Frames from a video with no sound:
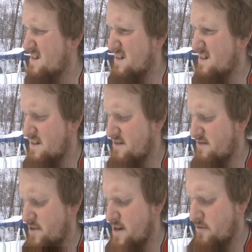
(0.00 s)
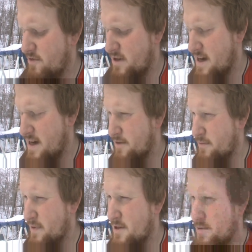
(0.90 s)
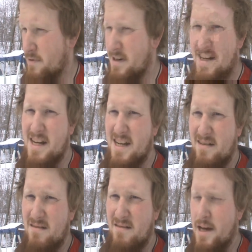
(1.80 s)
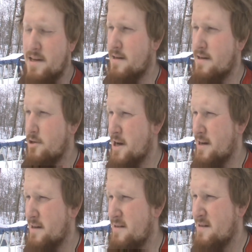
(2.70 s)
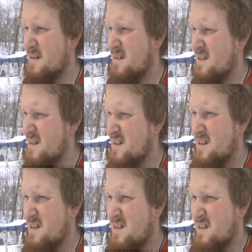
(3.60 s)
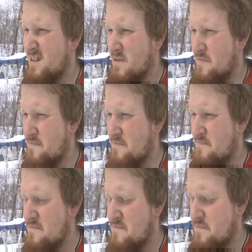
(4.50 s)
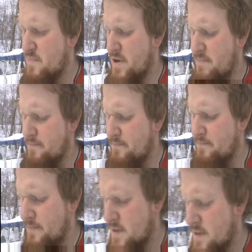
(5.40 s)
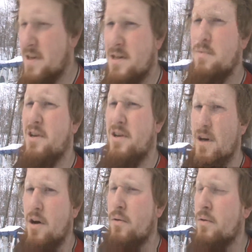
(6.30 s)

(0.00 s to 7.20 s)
We're now looking at 329 last I checked. But depends on where you go.